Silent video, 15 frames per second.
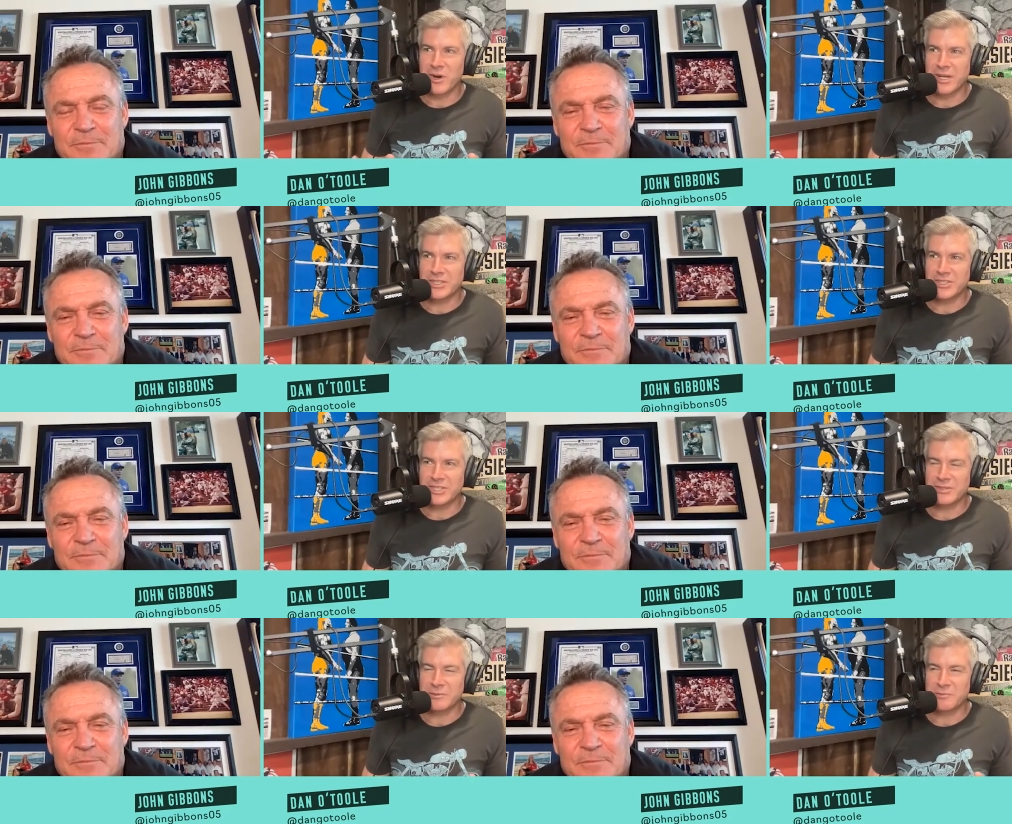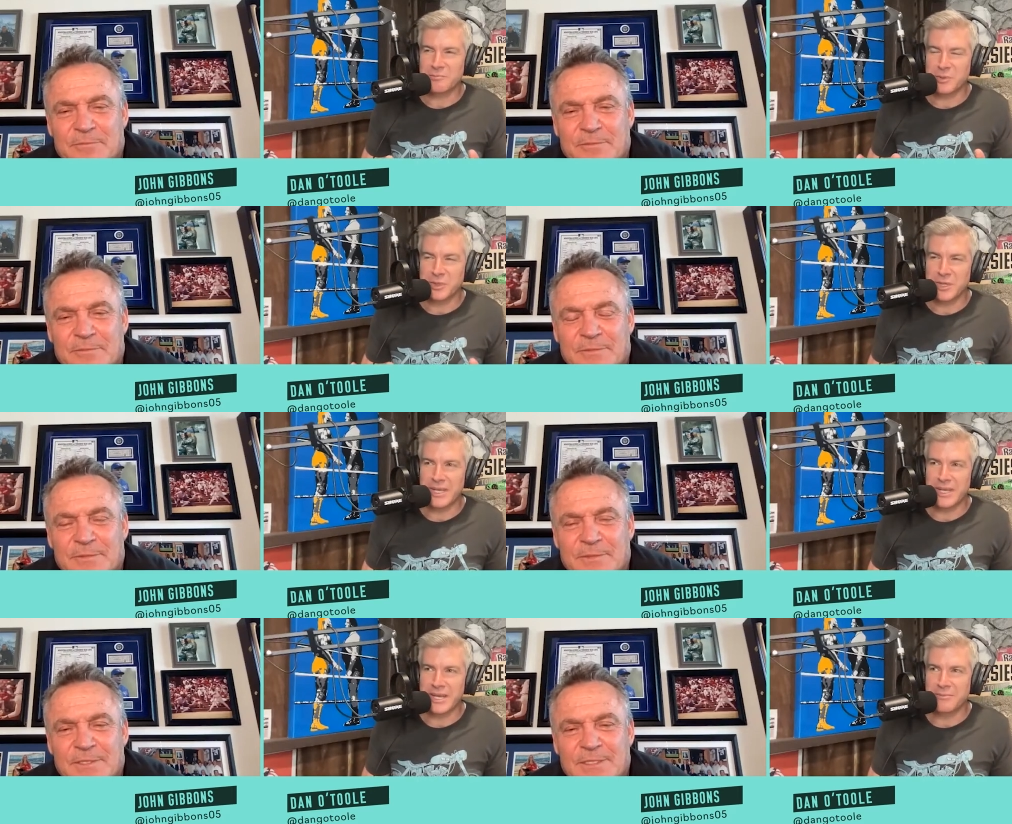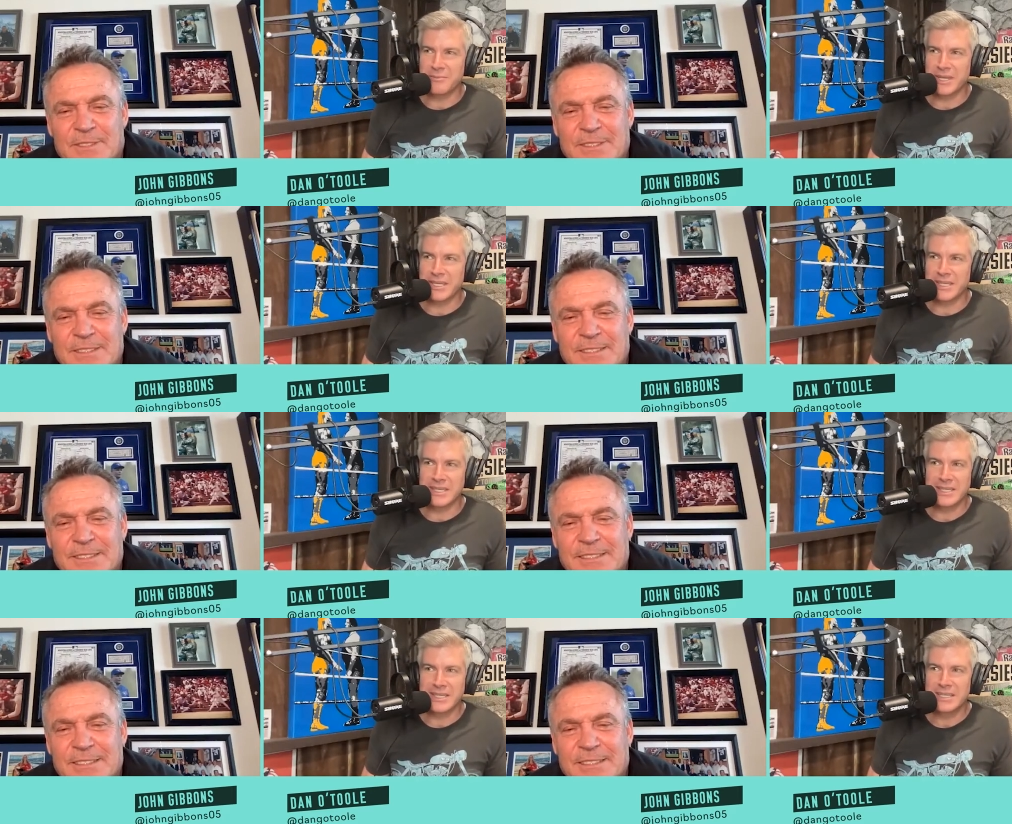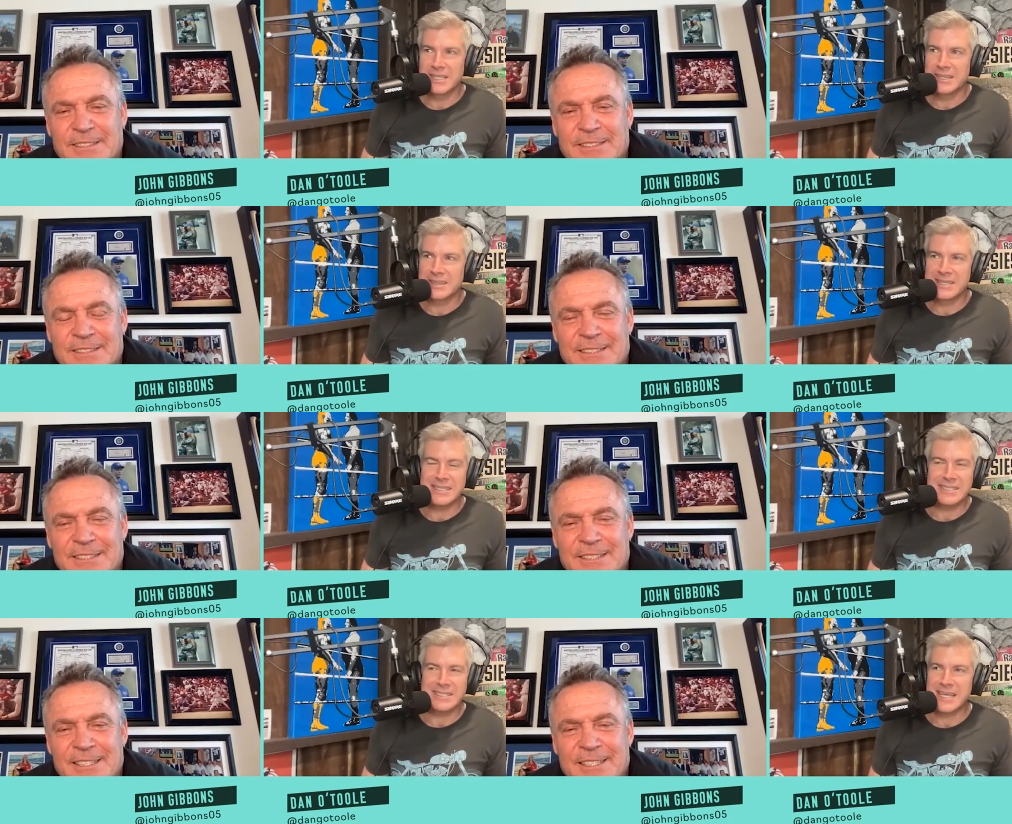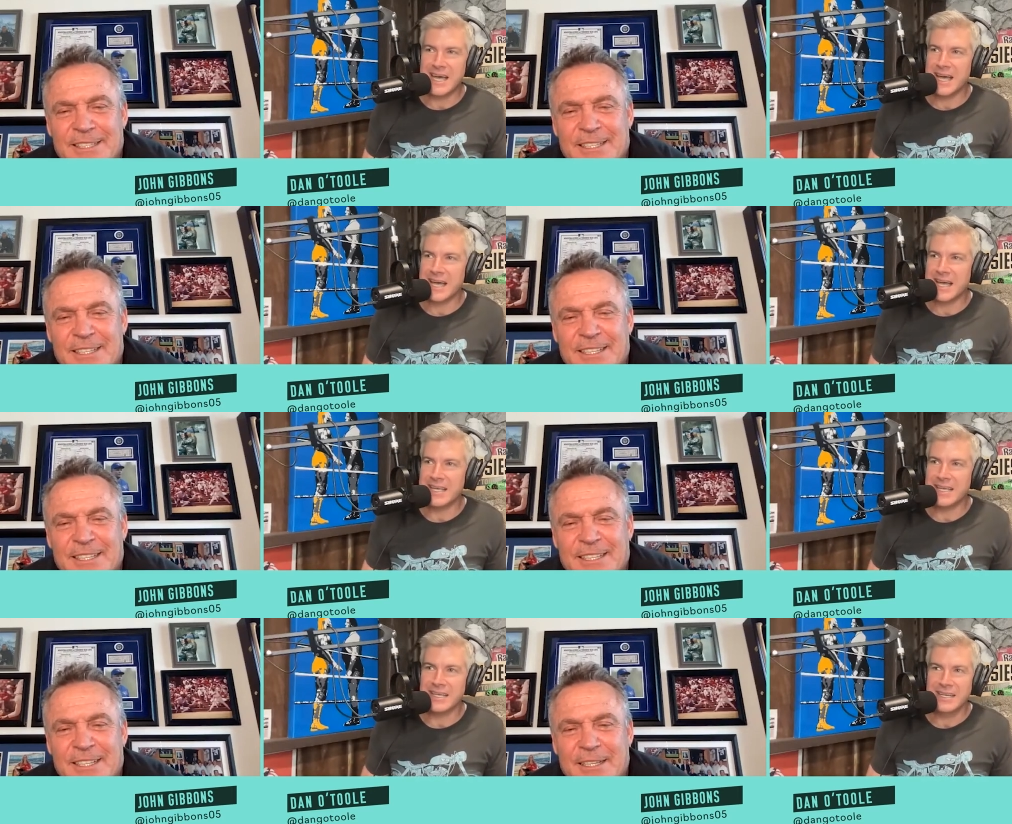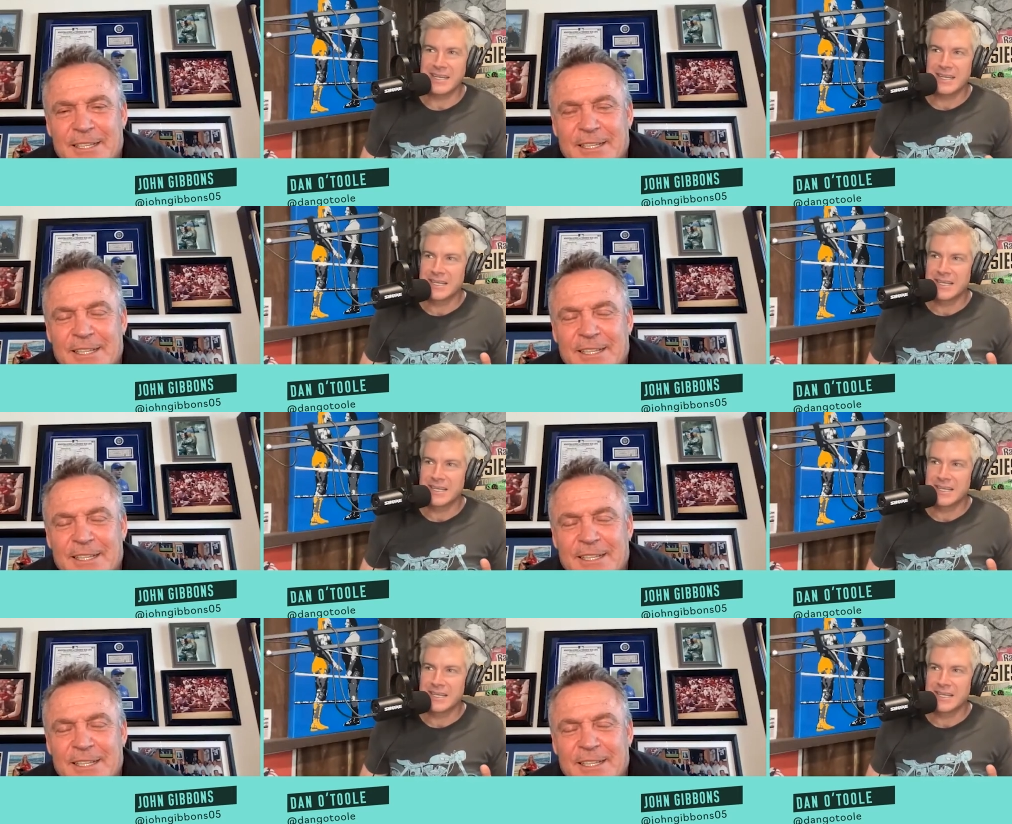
Speaker 1: watching him play. I'm like, this guy.